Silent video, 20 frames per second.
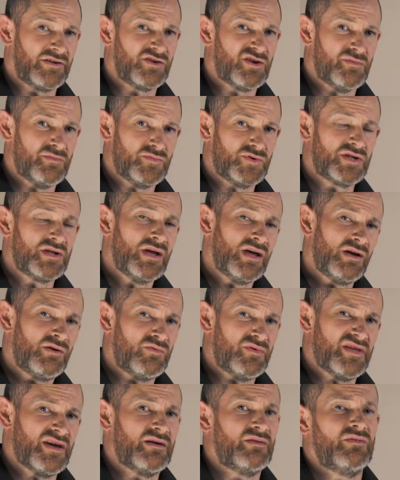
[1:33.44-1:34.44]
and comes
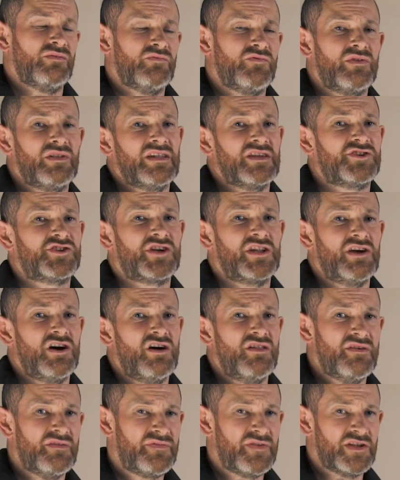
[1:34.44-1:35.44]
with literally
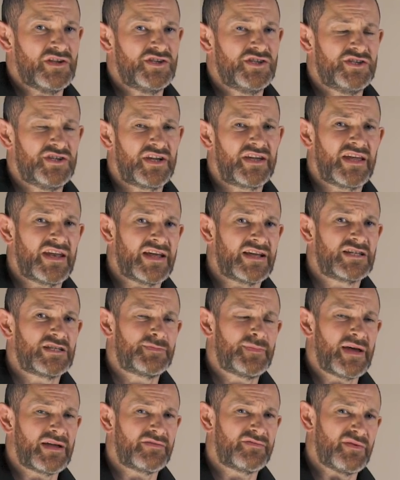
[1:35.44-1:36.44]
all the features you can
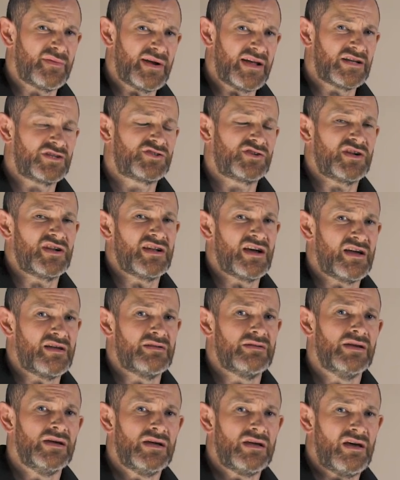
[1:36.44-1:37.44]
expect for an
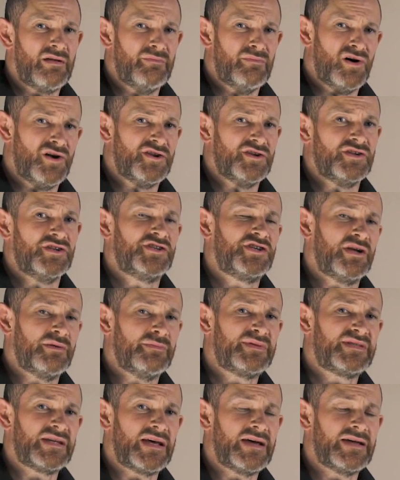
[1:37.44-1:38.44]
X39 and modern
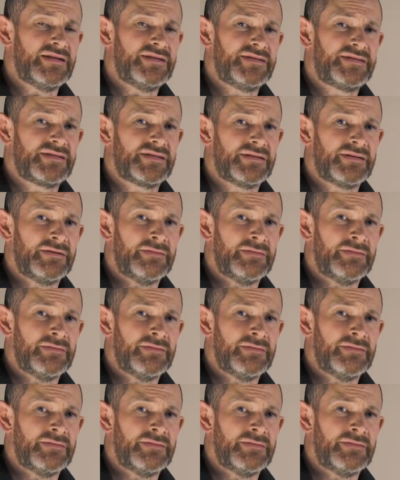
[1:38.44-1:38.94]
chipset.